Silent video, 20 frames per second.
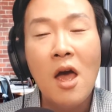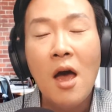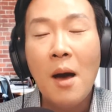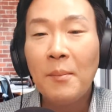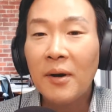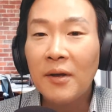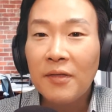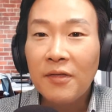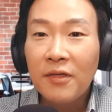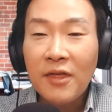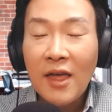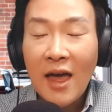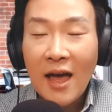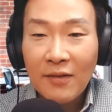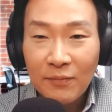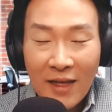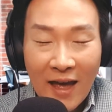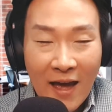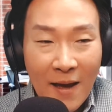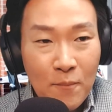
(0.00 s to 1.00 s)
But
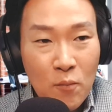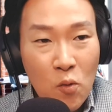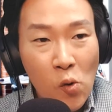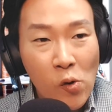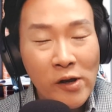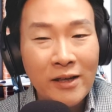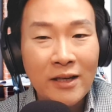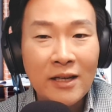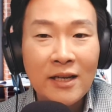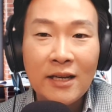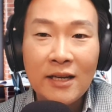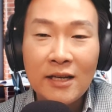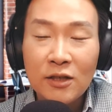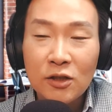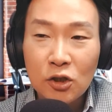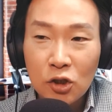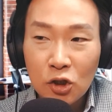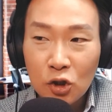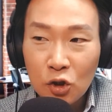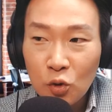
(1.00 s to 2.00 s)
at that point, it is
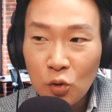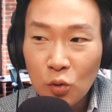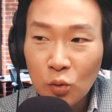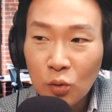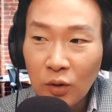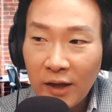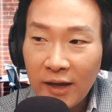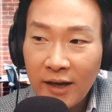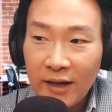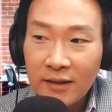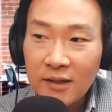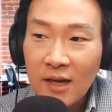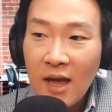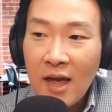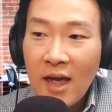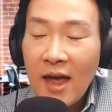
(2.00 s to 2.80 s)
too late.